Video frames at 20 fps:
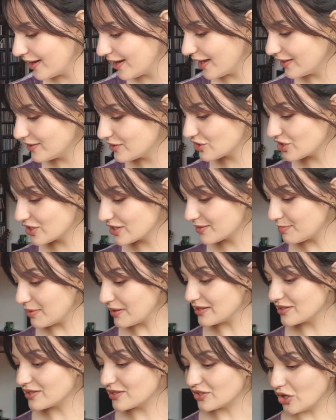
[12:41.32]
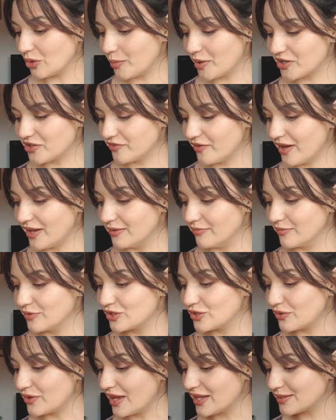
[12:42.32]
It's just been so much fun.
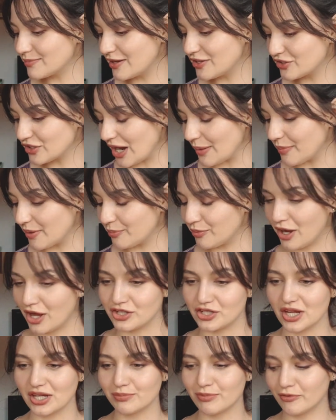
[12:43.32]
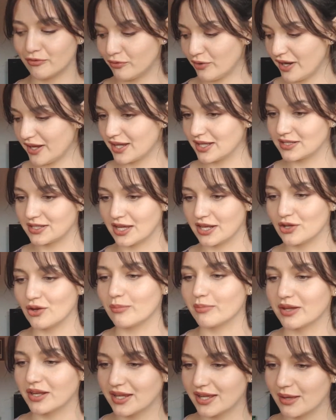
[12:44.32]
So that's my scrappy project. Before I continue, I'm
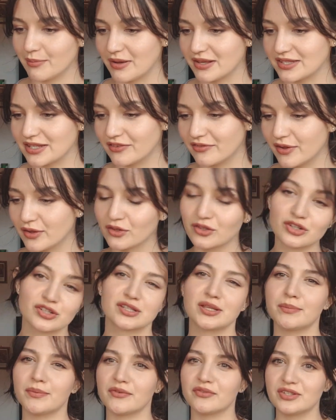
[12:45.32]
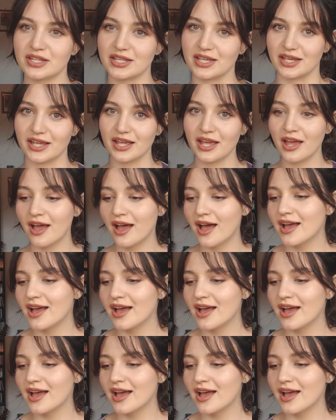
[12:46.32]
going to get myself a little sip of tea.